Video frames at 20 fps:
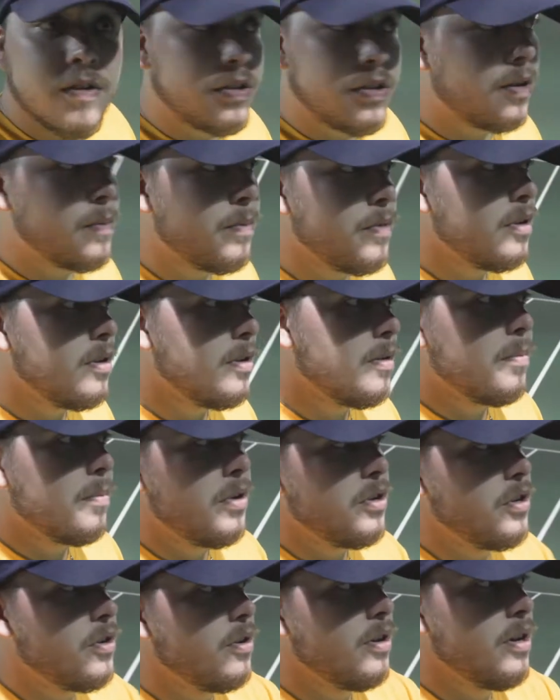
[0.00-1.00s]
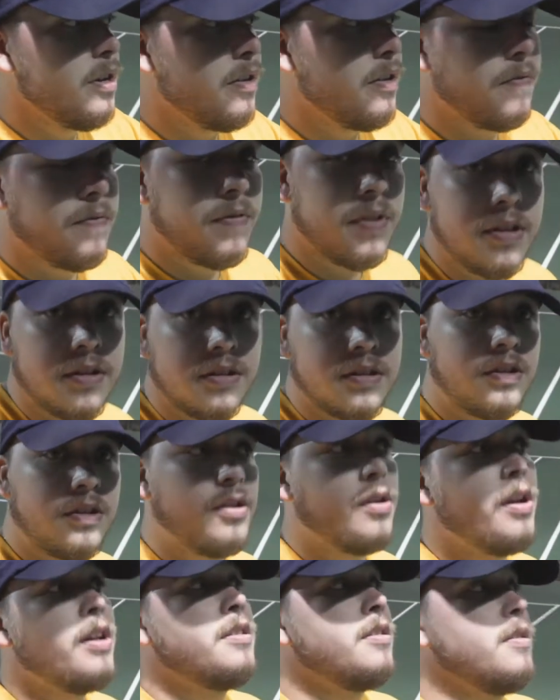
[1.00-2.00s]
or something, but you're in defense.
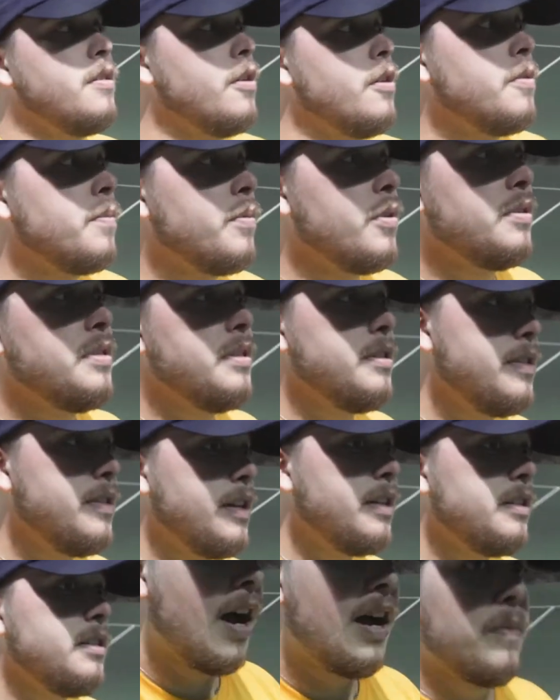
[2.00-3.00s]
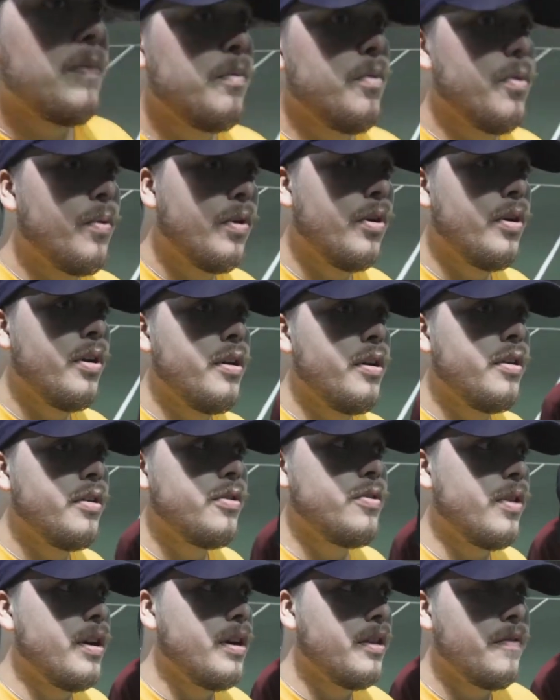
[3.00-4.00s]
So as another person said, I'm the one
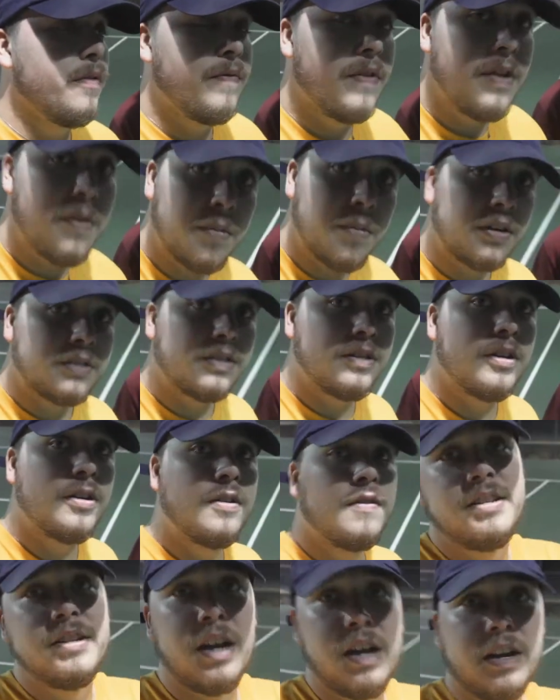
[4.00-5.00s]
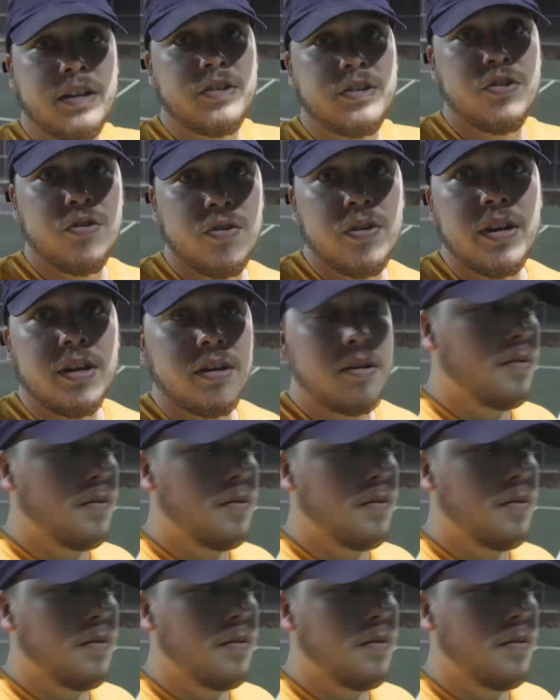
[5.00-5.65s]
trying to defend myself. It's not a trick,